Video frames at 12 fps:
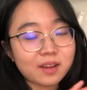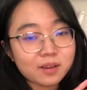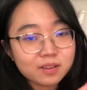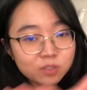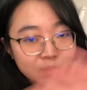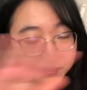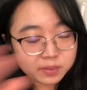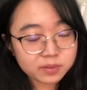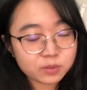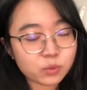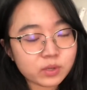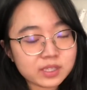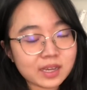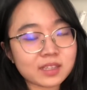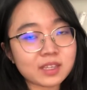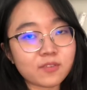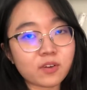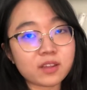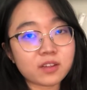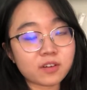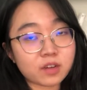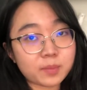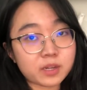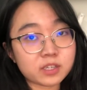so many students asking for letter
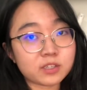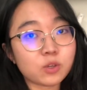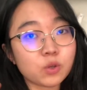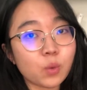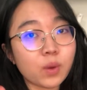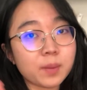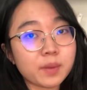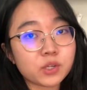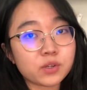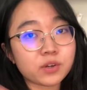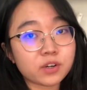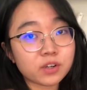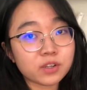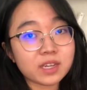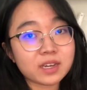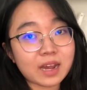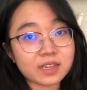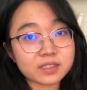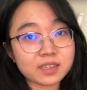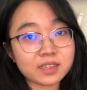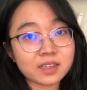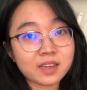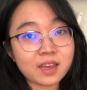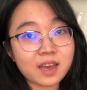recommendation. So you want to make sure you're early in
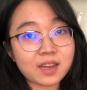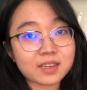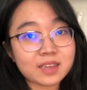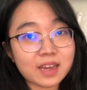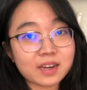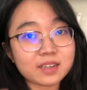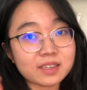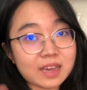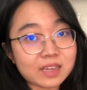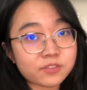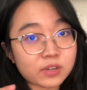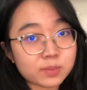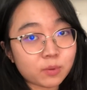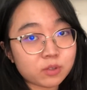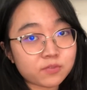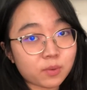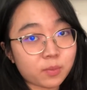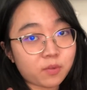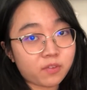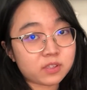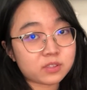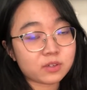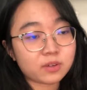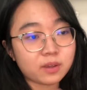asking and then get a yes response from the
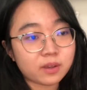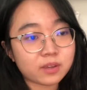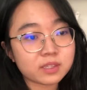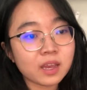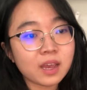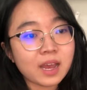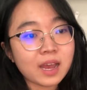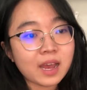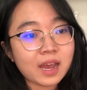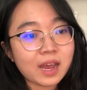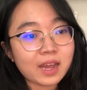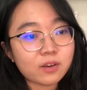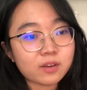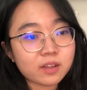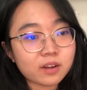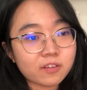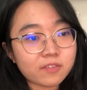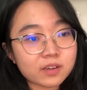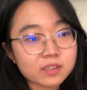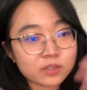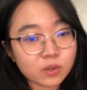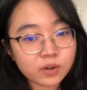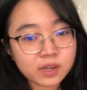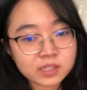professor, okay? Because I know a lot of
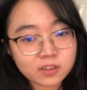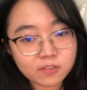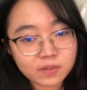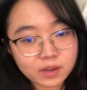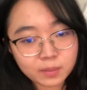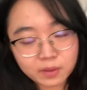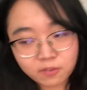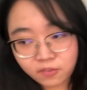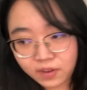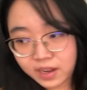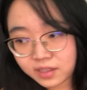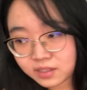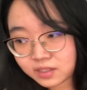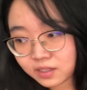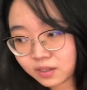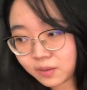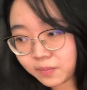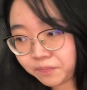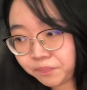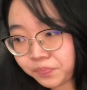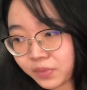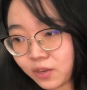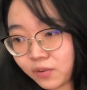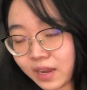stories of my friends,
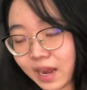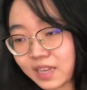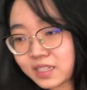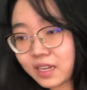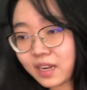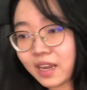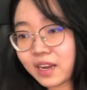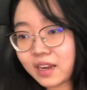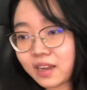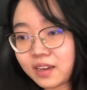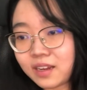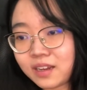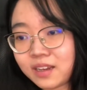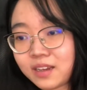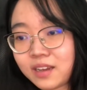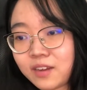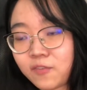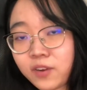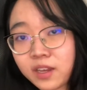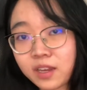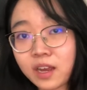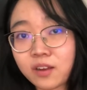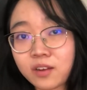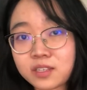you know, they ask late and then they're freaking
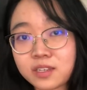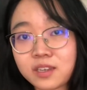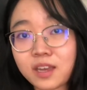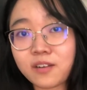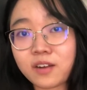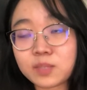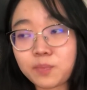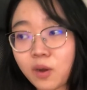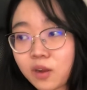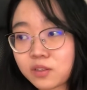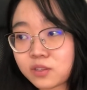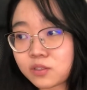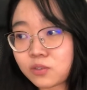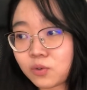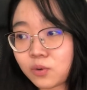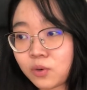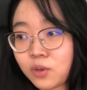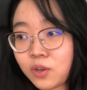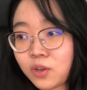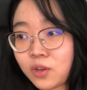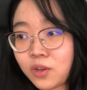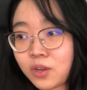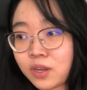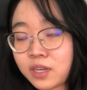out because they didn't get a response. So
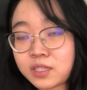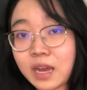just